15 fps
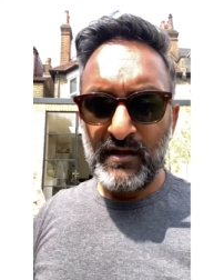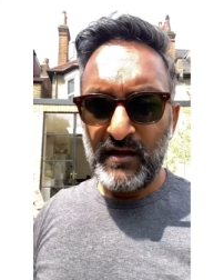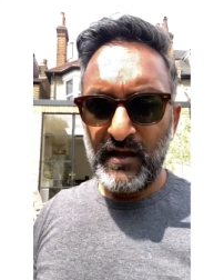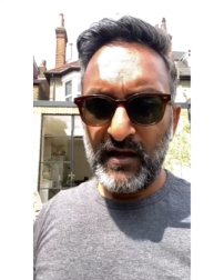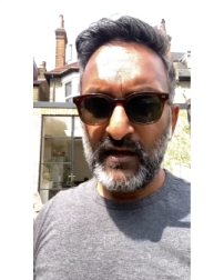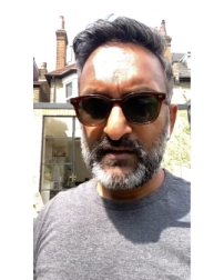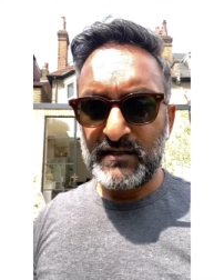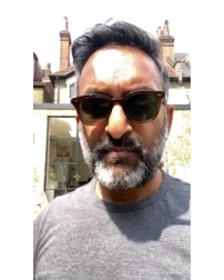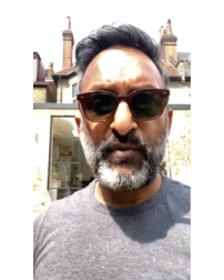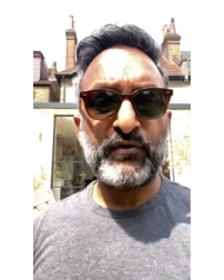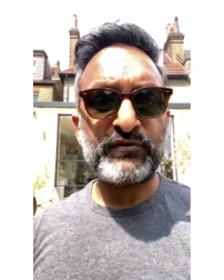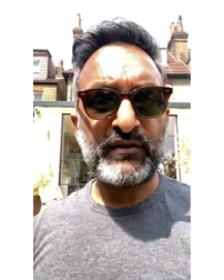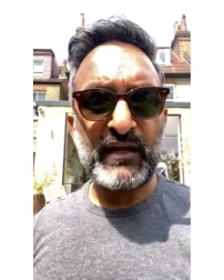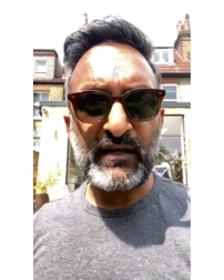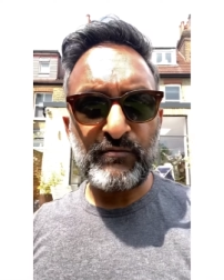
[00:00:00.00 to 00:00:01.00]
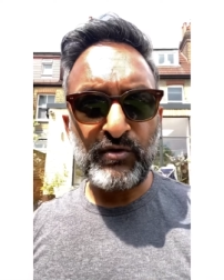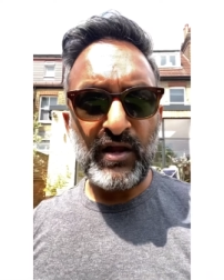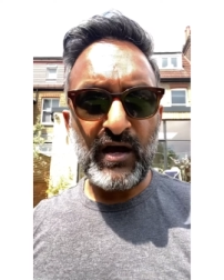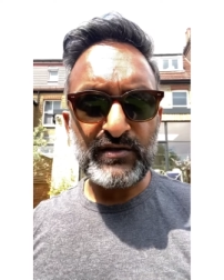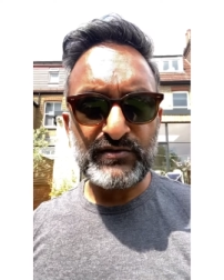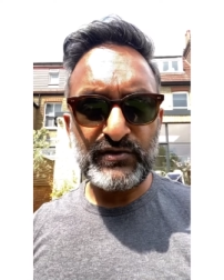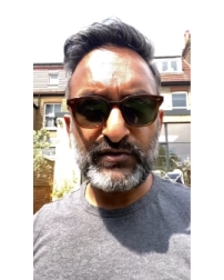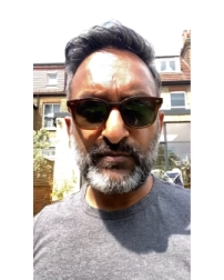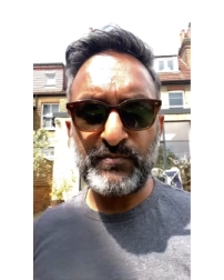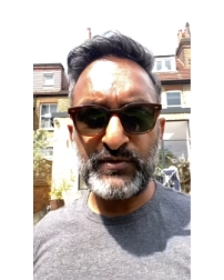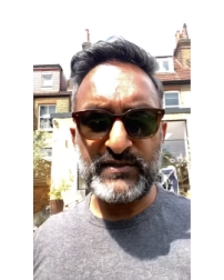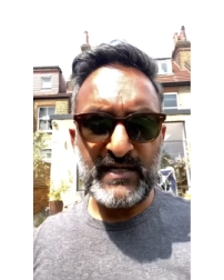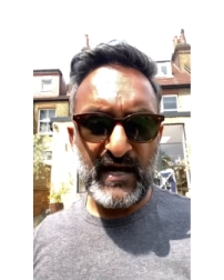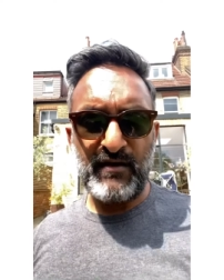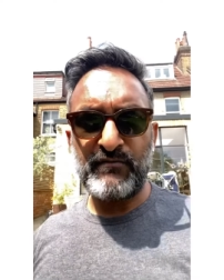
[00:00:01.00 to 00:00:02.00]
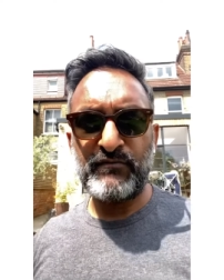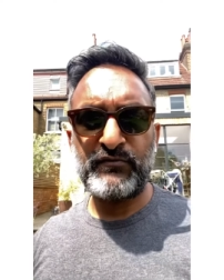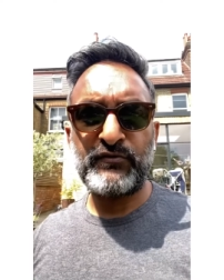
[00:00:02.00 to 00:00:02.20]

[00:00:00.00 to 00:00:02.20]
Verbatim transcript: uh, deposit that they will ask you to put down.